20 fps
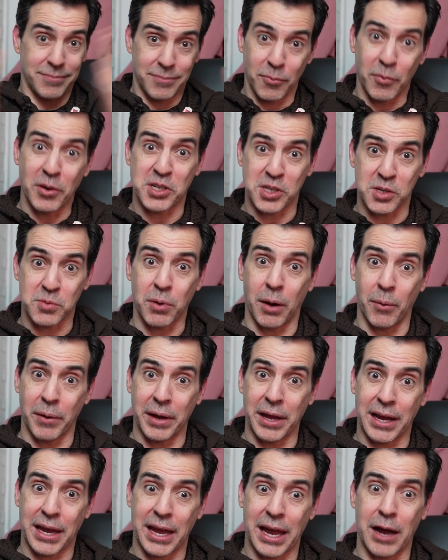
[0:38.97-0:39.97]
Which is what we
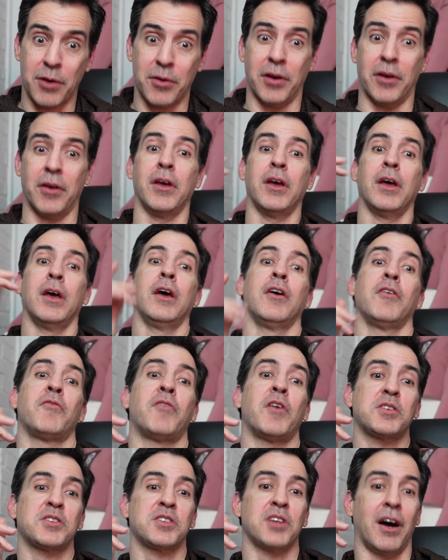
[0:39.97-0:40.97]
encountered.
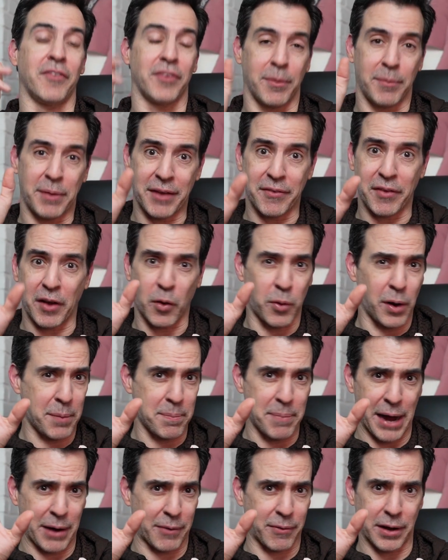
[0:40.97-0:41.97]
First off, let me give you a quick
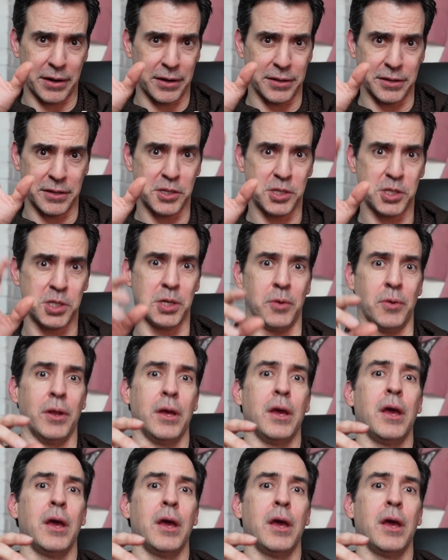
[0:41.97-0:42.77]
background on this shoot.